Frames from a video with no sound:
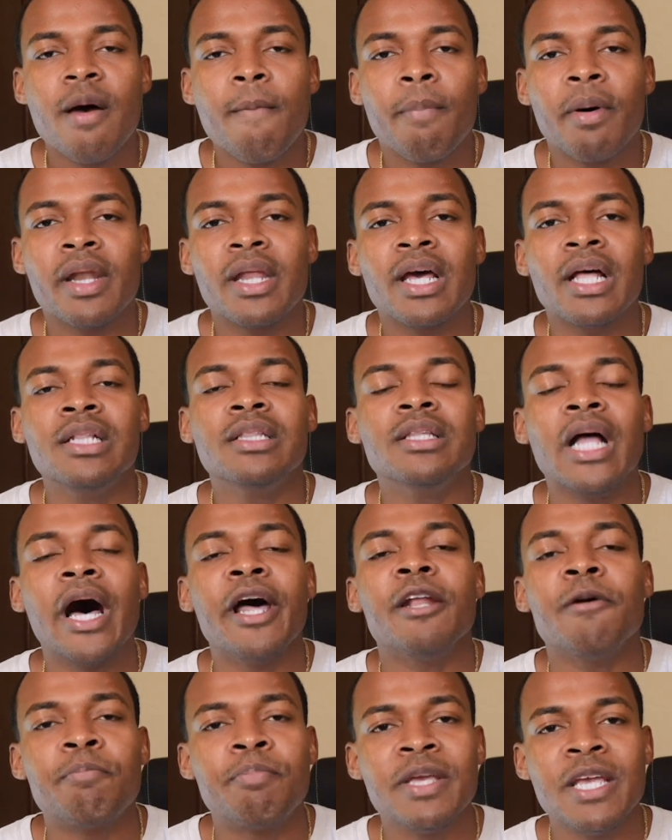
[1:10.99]
But a
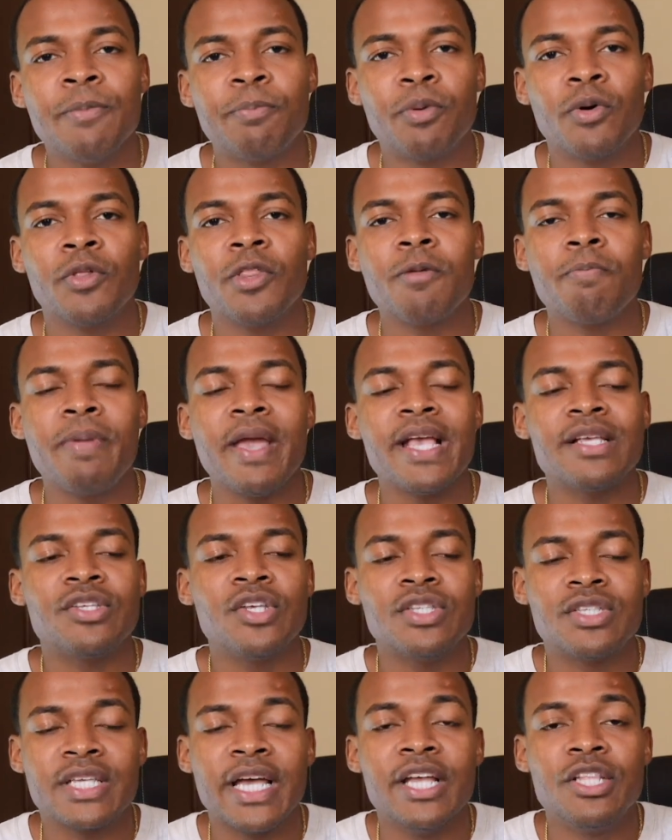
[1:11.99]
lot of people, they
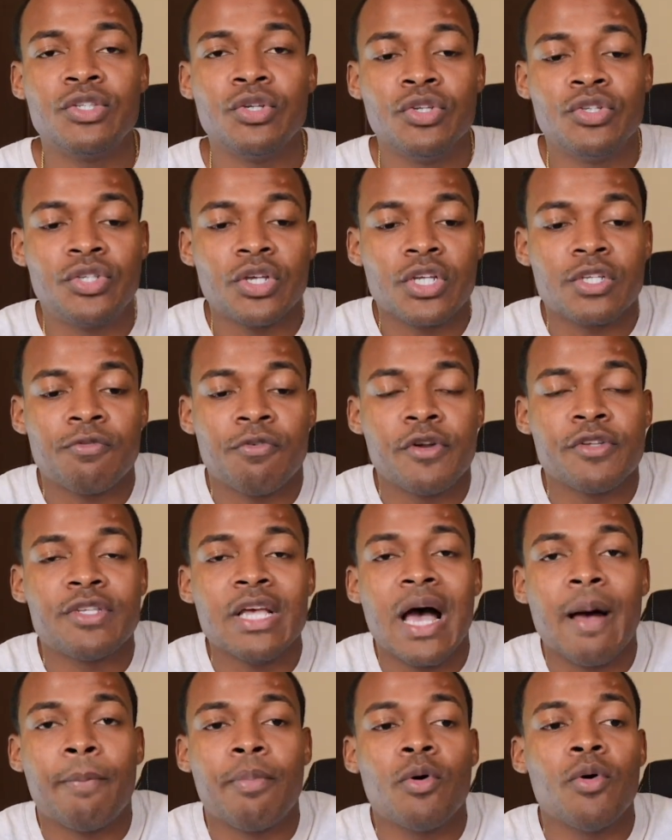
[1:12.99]
basically tend to just, for
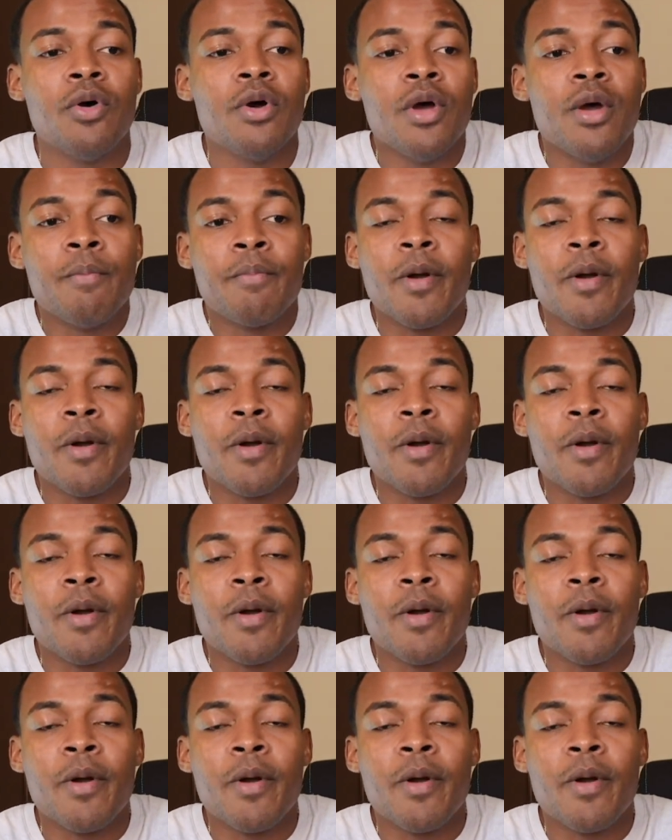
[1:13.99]
example,